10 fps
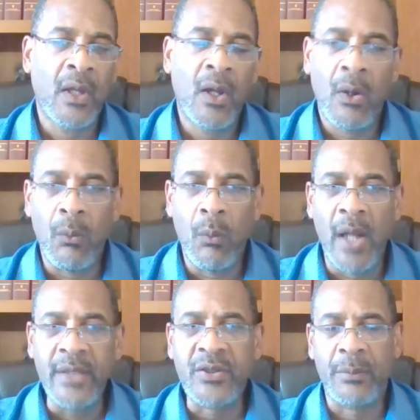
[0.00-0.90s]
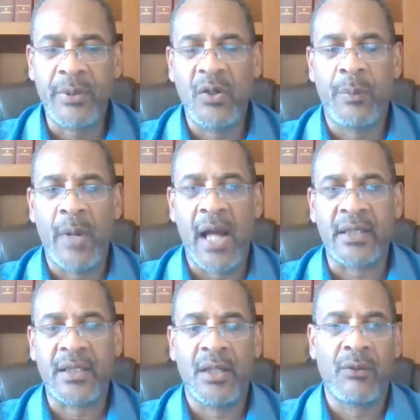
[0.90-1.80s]
One
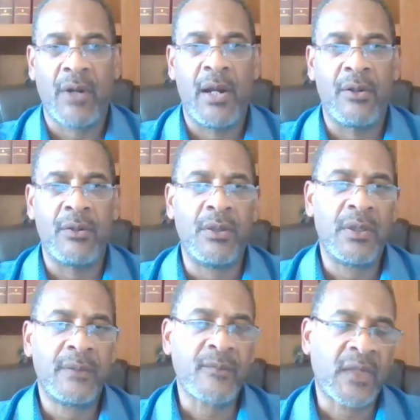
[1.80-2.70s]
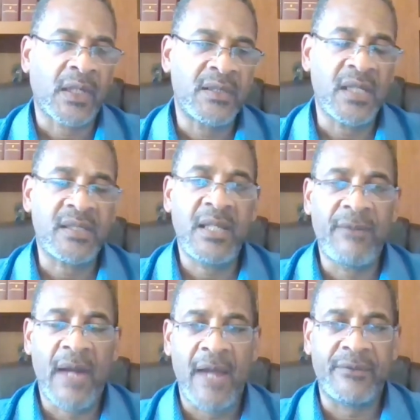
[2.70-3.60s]
torpedopot can grow
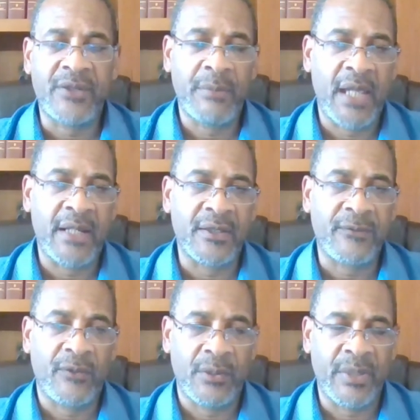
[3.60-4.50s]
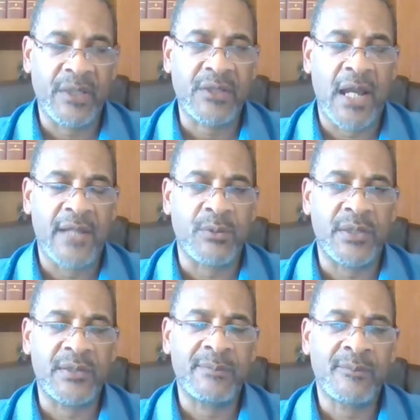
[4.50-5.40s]
65 tomatoes for the big size
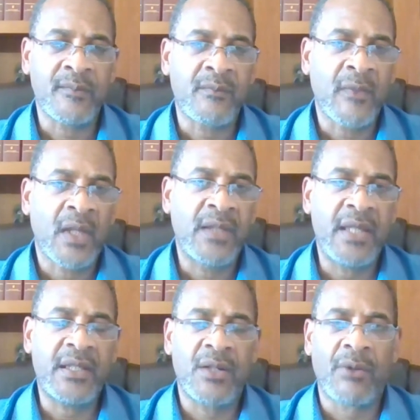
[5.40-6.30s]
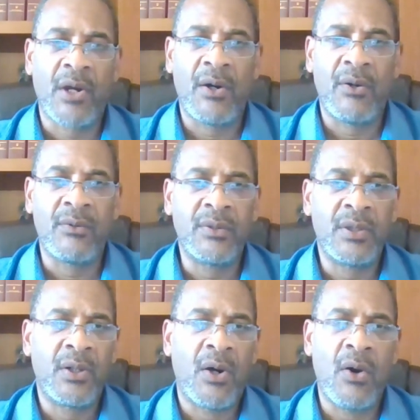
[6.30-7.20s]
ones. They can grow
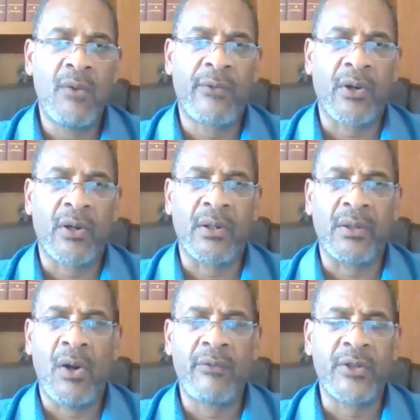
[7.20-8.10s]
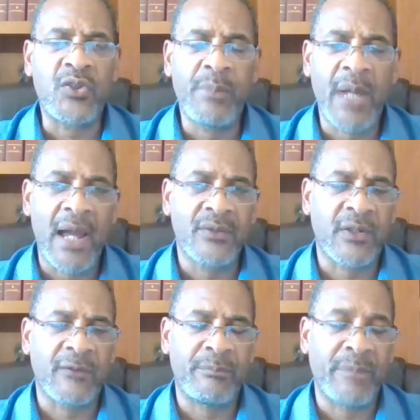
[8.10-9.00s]
over 2
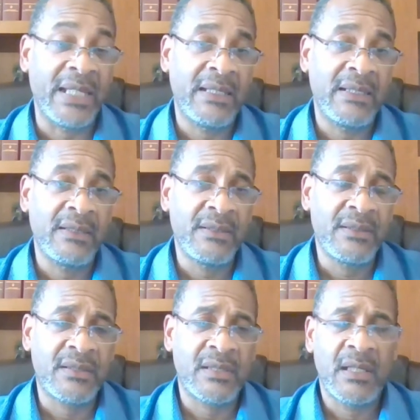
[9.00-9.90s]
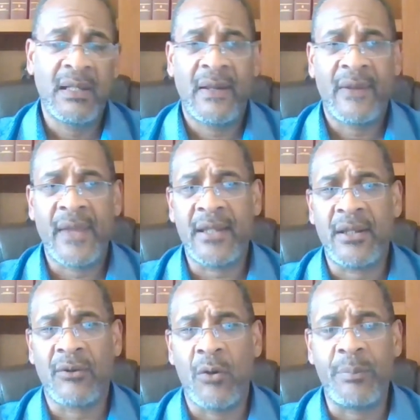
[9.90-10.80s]
pounds of beans. They
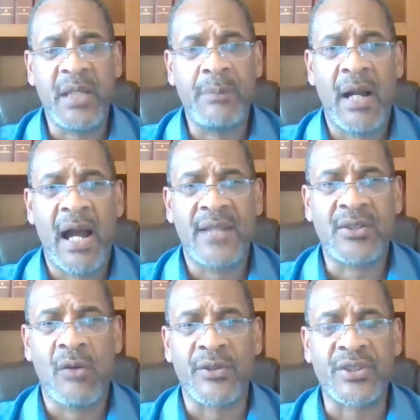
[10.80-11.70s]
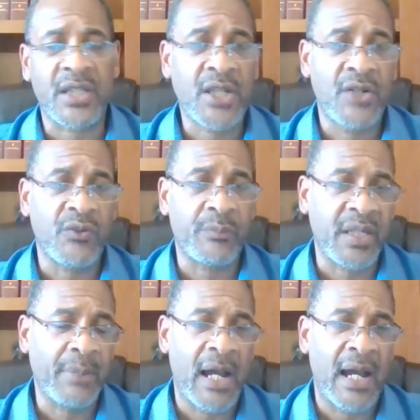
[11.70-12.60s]
can grow pea pods, over 600
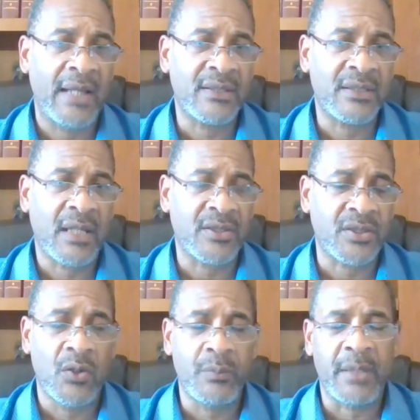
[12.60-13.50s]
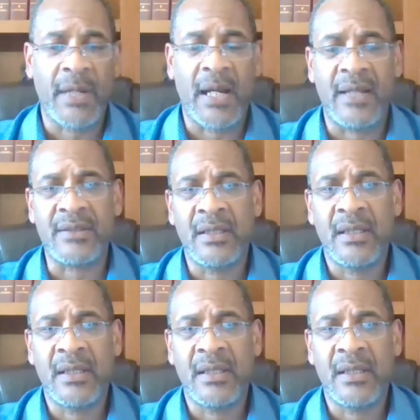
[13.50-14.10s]
pea pods, snow pea pods.